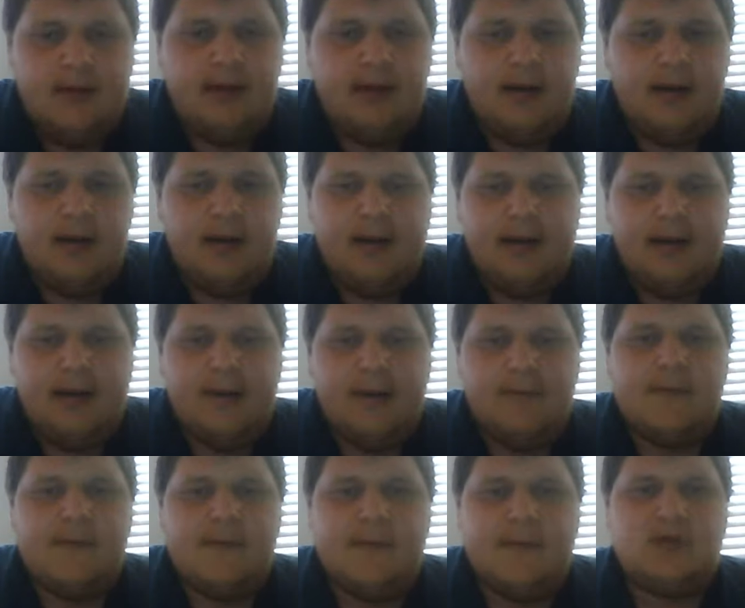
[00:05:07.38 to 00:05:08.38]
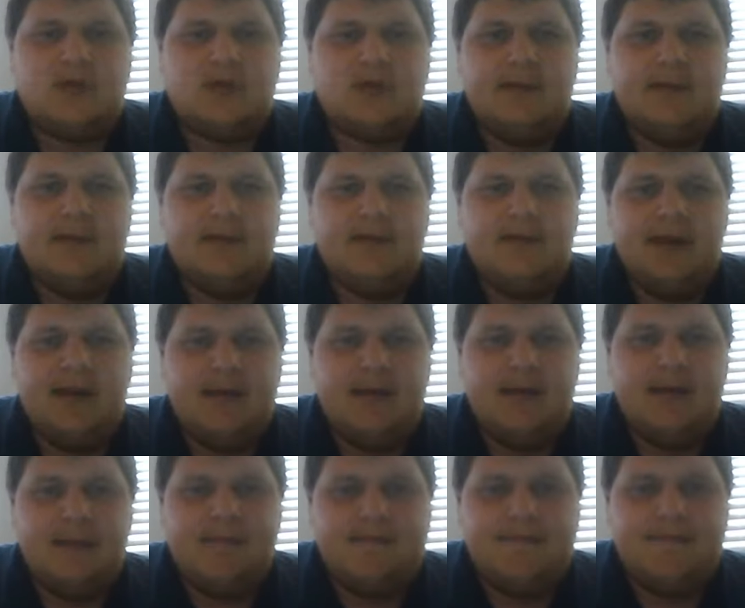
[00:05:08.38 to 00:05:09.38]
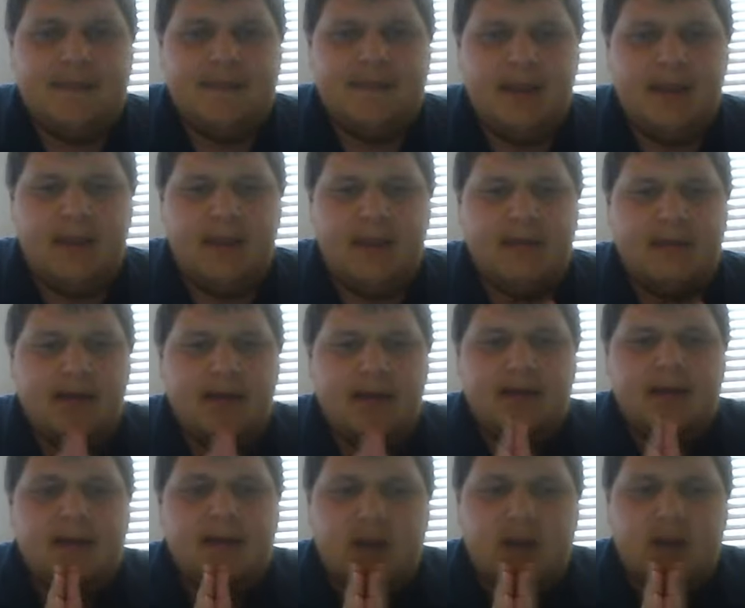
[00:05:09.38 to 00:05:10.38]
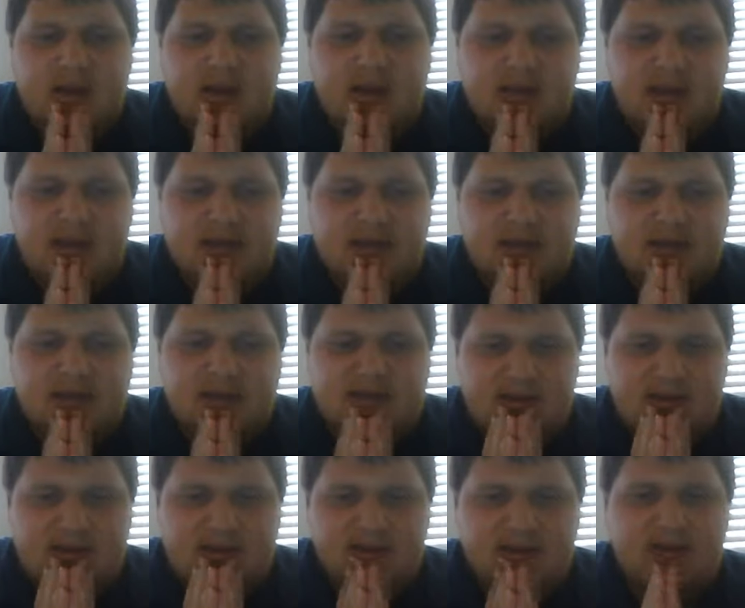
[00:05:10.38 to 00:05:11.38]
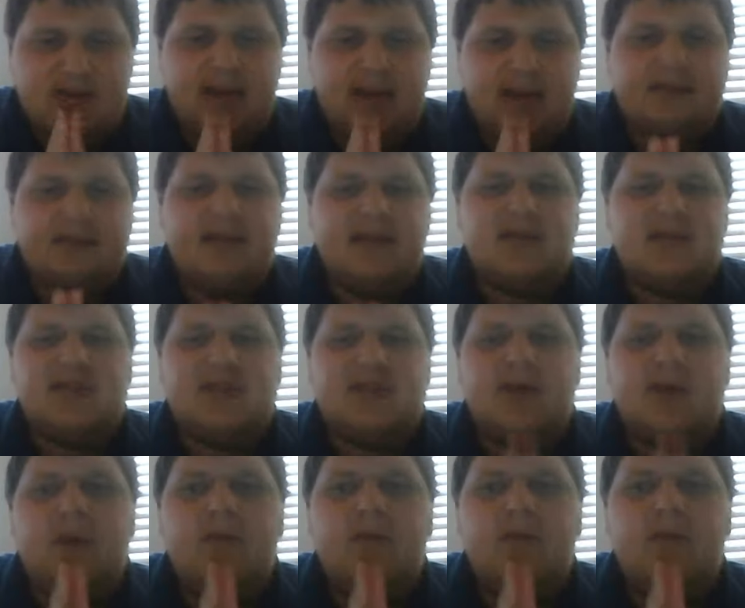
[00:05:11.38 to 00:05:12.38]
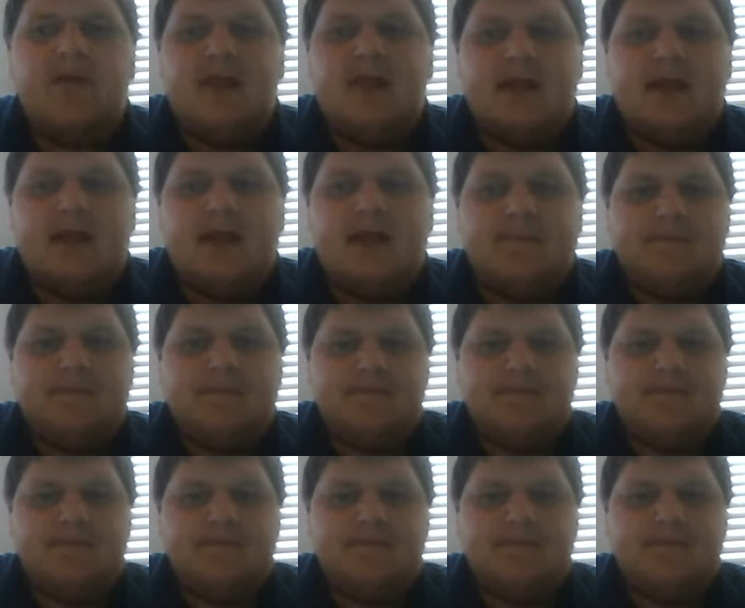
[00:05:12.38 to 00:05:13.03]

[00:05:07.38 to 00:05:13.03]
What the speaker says: Alright, I hope you enjoyed this video, and congratulations, I'll see you guys next year, hopefully.